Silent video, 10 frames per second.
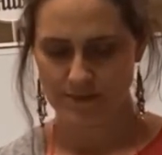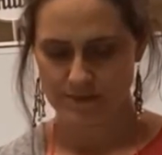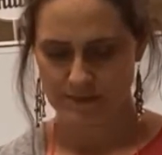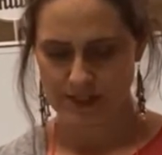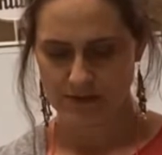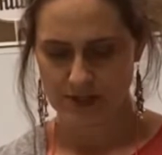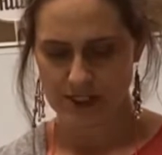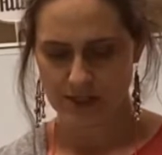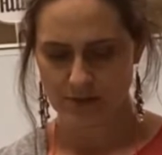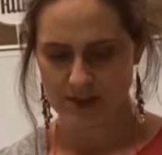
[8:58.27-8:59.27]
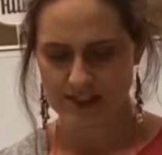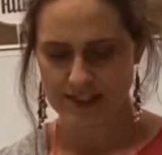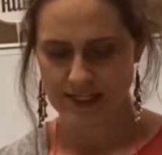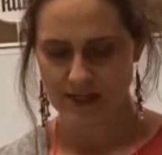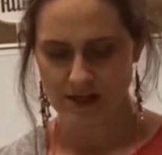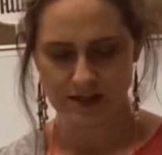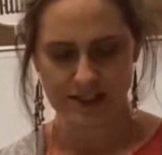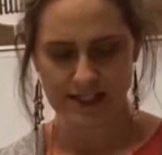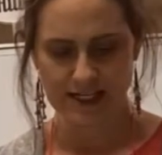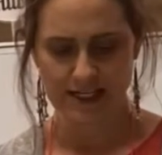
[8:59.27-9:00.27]
thing right here. I'm going to set it on
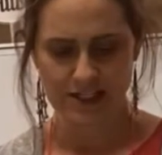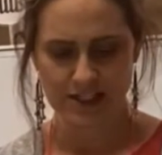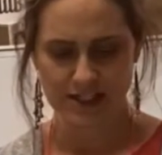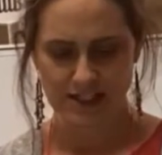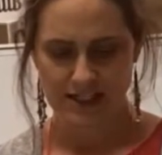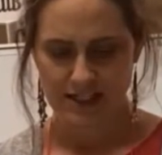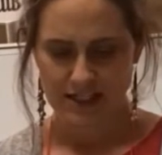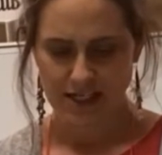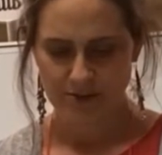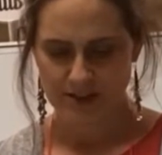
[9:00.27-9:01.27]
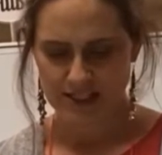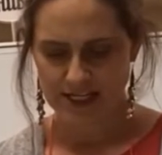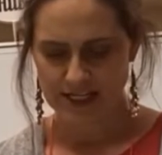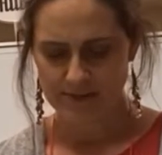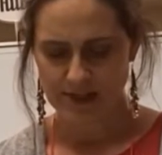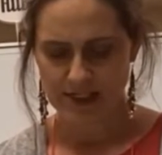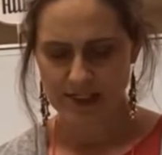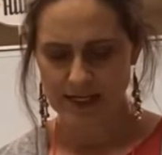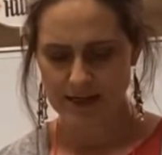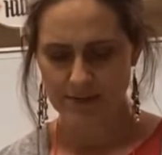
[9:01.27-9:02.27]
the edge. I'm going to take my
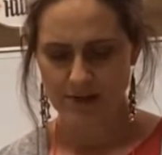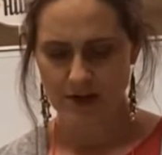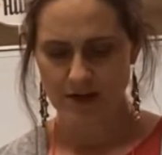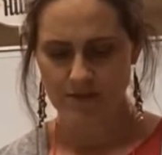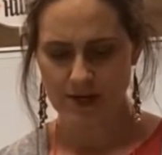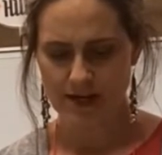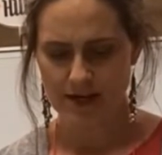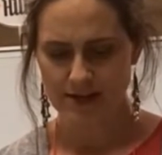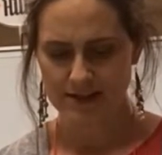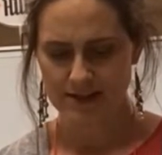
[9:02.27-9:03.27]
tape off my hand,